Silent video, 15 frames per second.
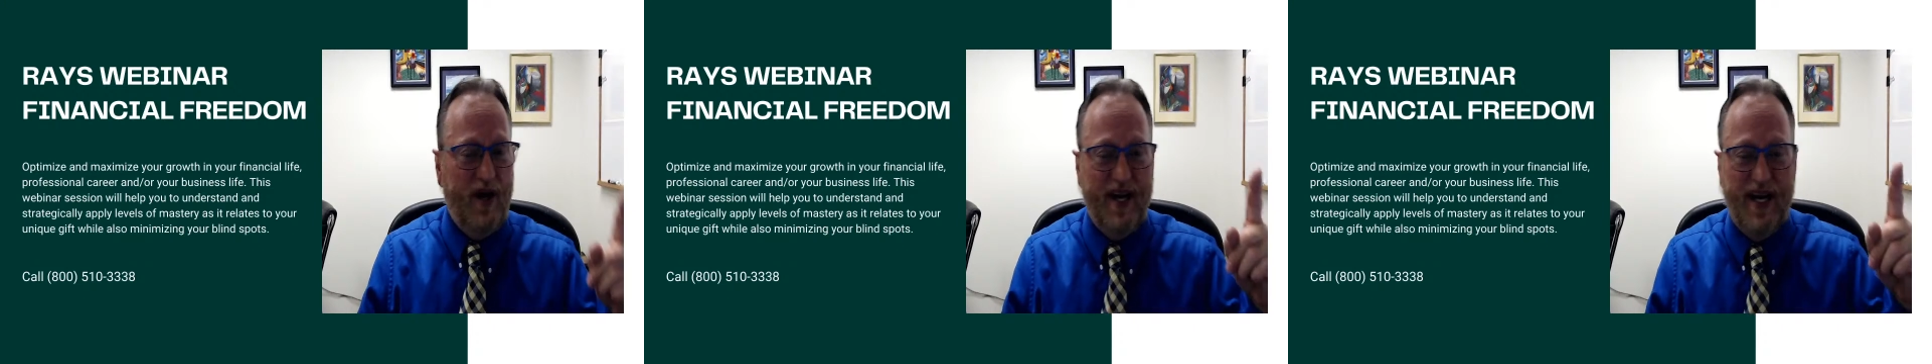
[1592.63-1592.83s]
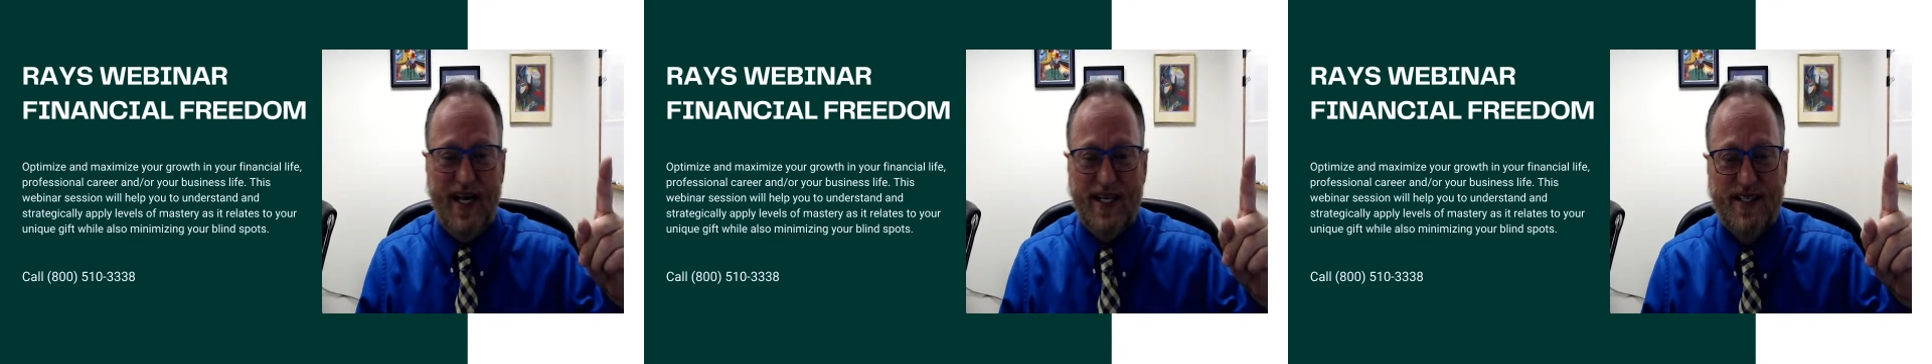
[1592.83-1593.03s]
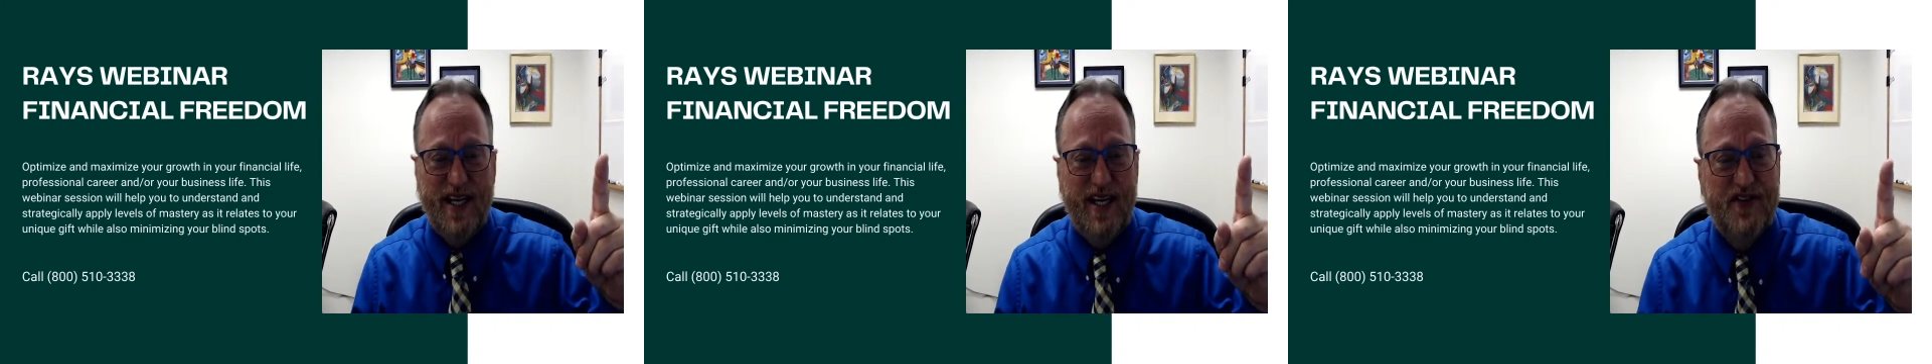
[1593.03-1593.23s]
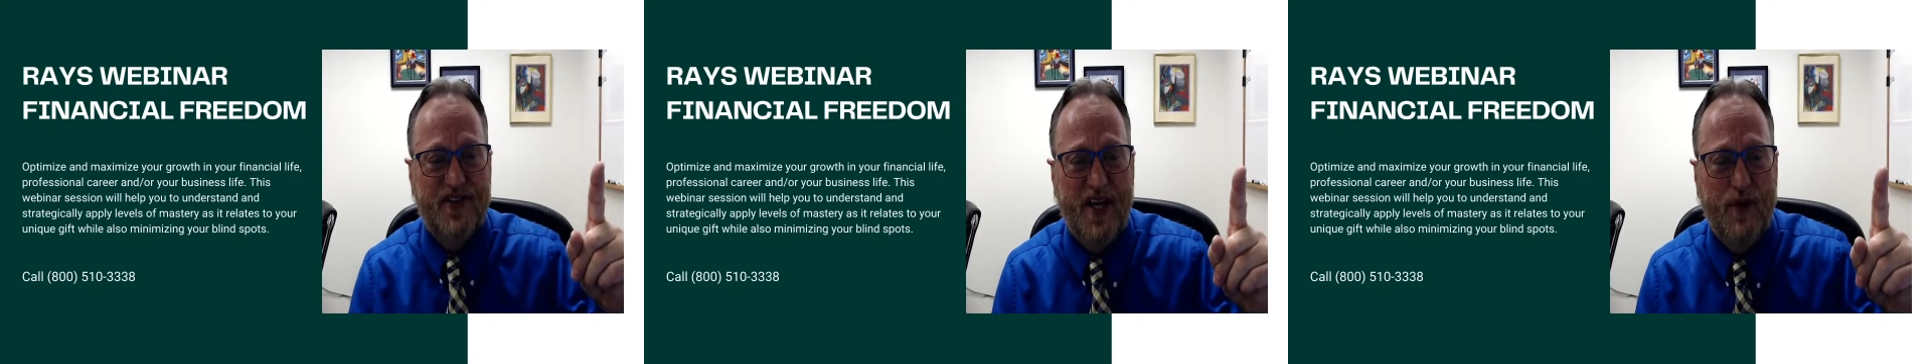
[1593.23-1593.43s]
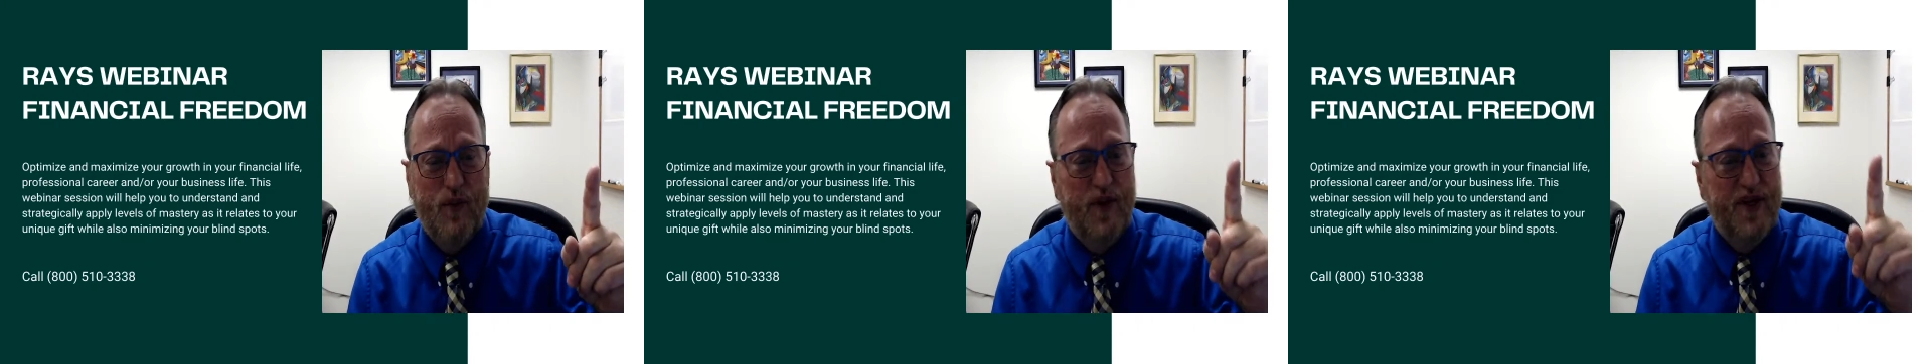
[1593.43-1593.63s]

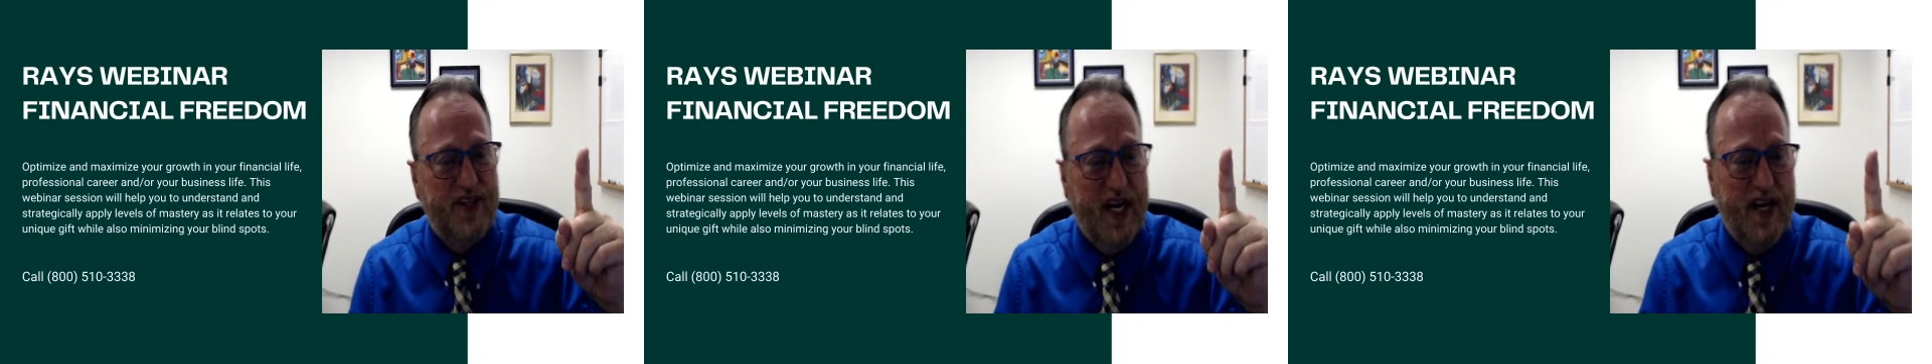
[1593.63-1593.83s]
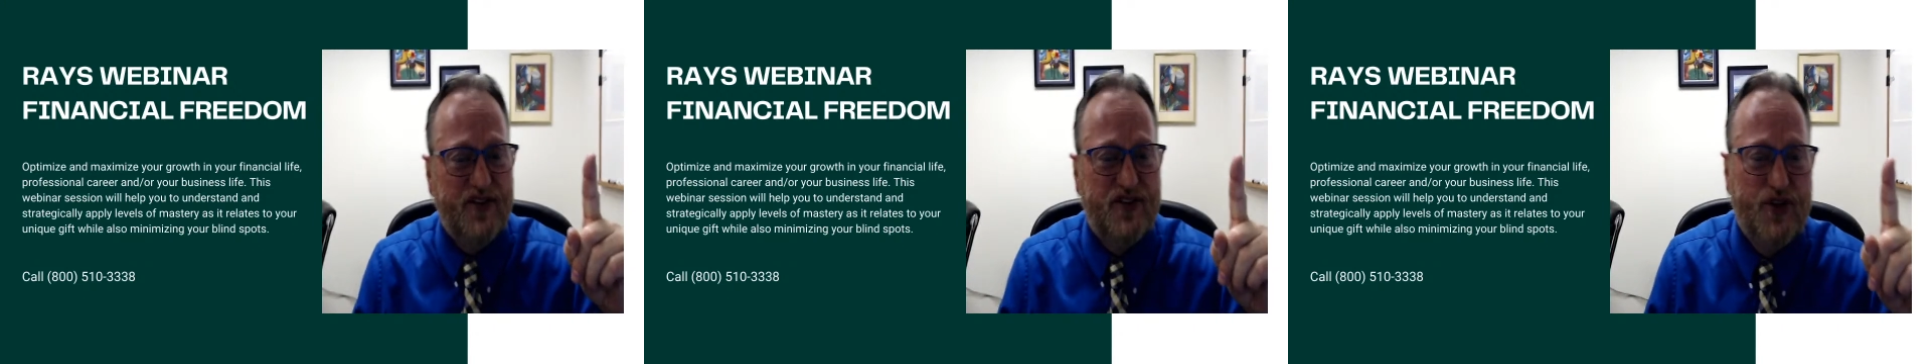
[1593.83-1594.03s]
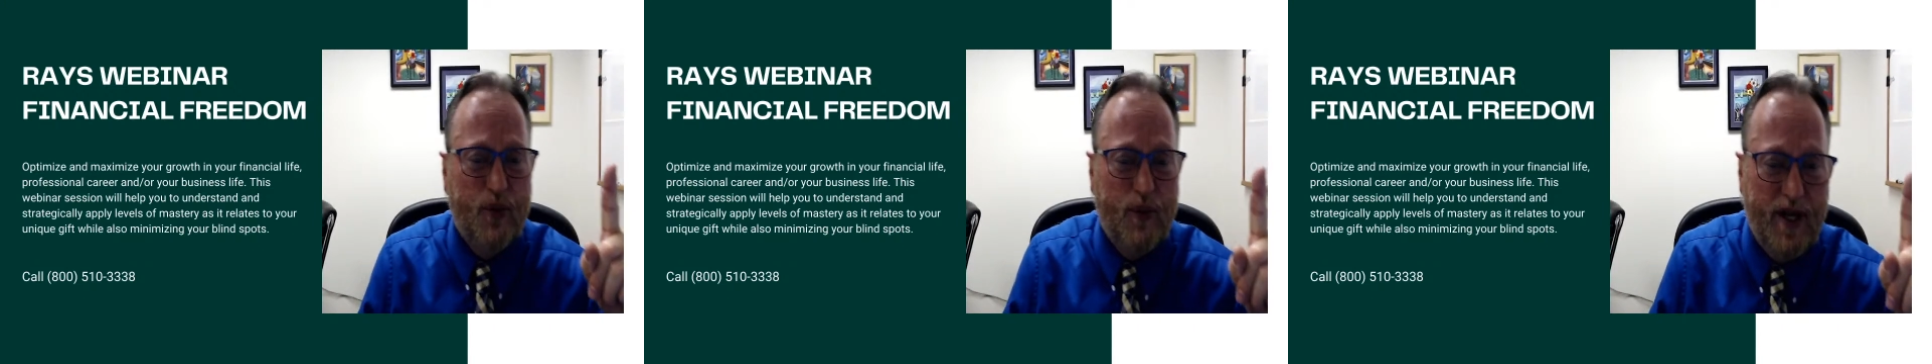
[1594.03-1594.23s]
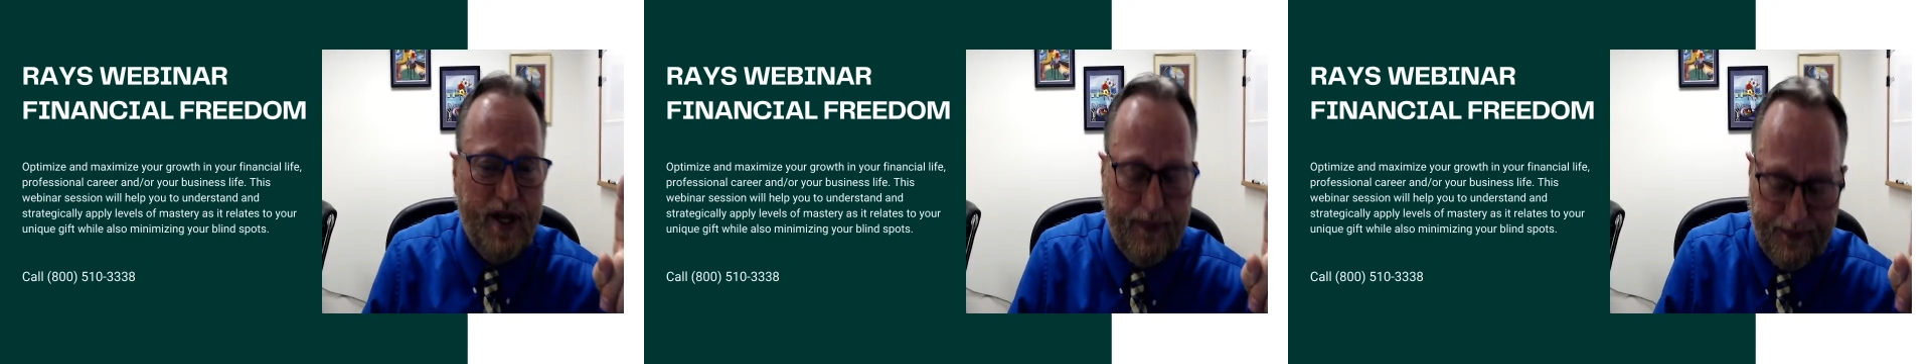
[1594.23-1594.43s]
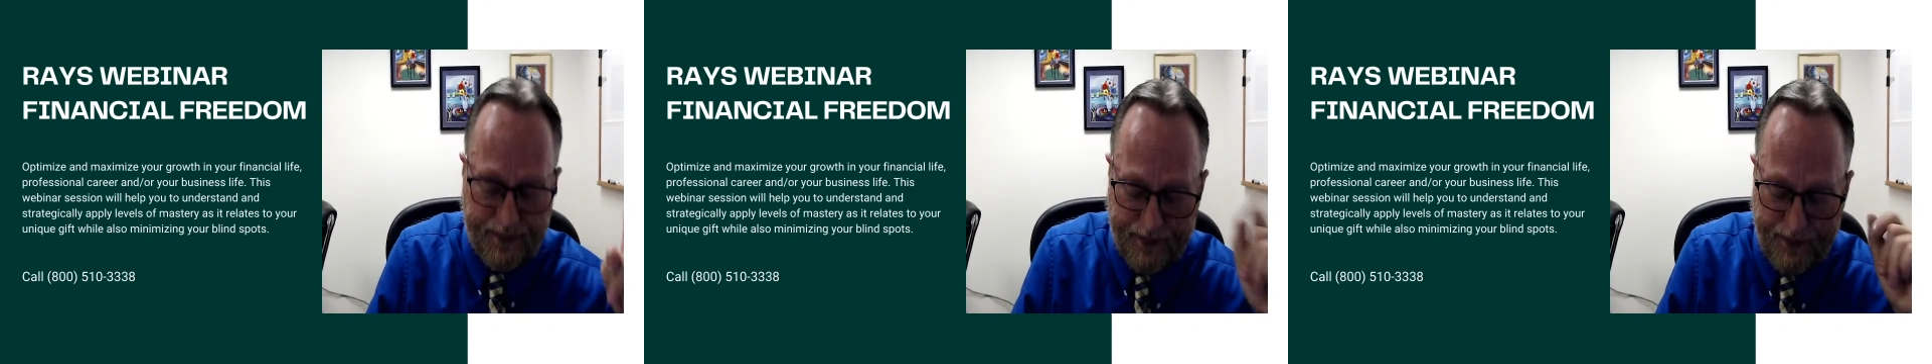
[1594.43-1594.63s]
SSN, 1 chance to win.